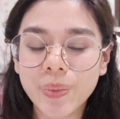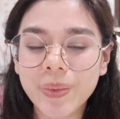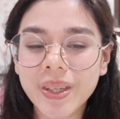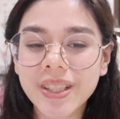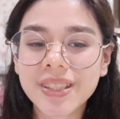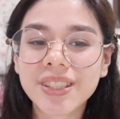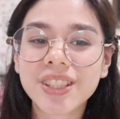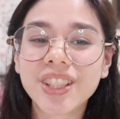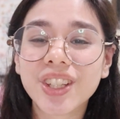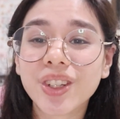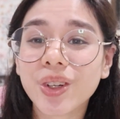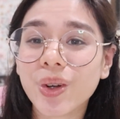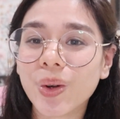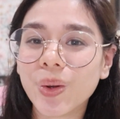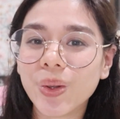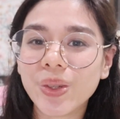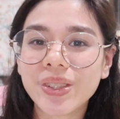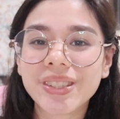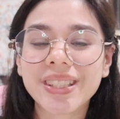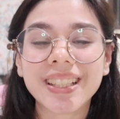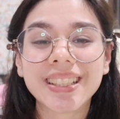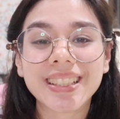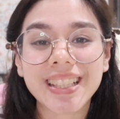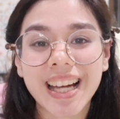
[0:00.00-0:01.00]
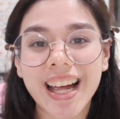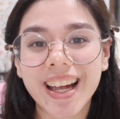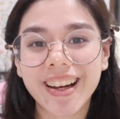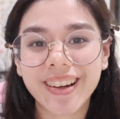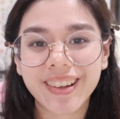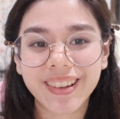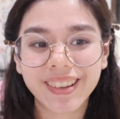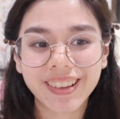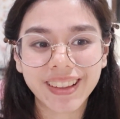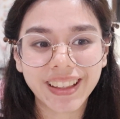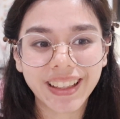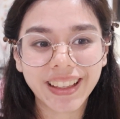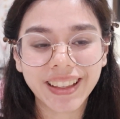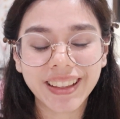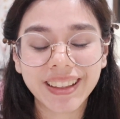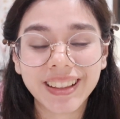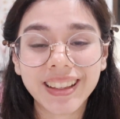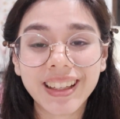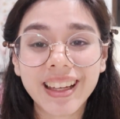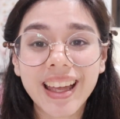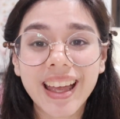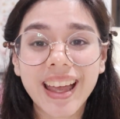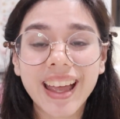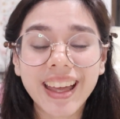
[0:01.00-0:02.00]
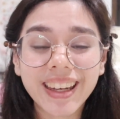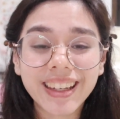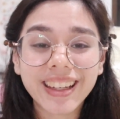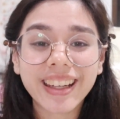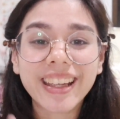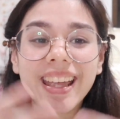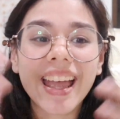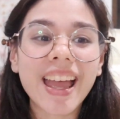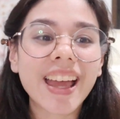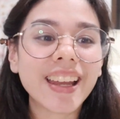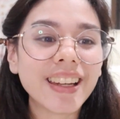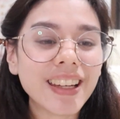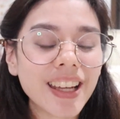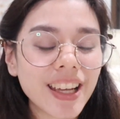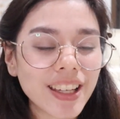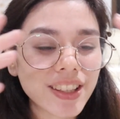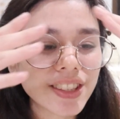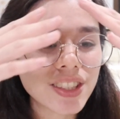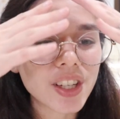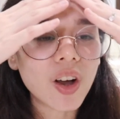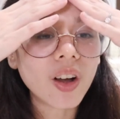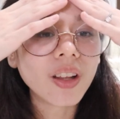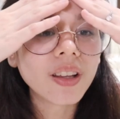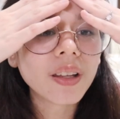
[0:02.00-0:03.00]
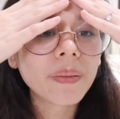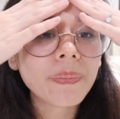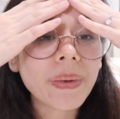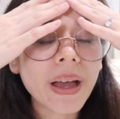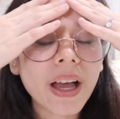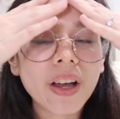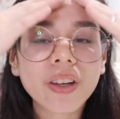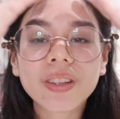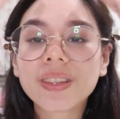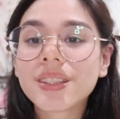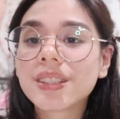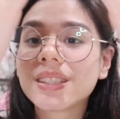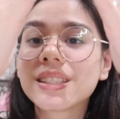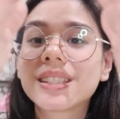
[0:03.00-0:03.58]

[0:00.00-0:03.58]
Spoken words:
miss your goals entirely? And again, it's all about